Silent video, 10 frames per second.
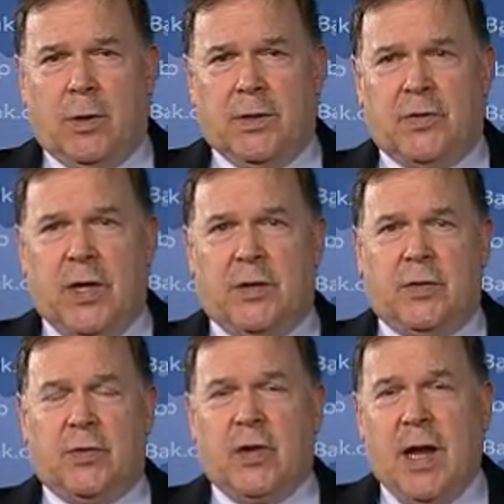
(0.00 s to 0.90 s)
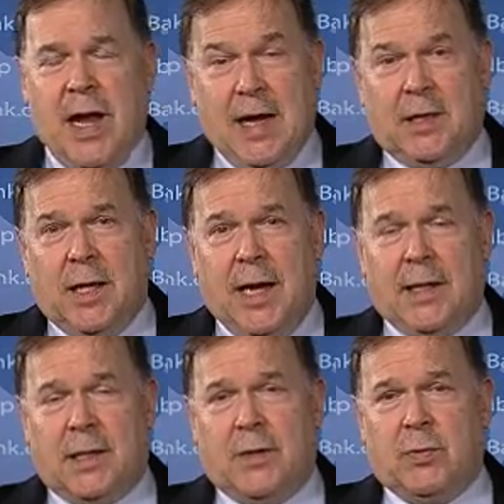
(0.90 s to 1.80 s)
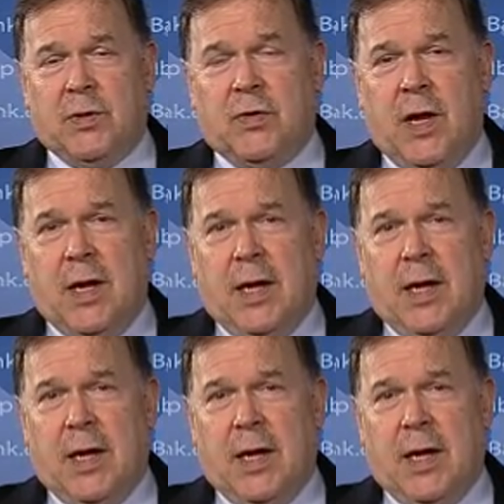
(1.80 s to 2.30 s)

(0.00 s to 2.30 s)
organizations, and client countries,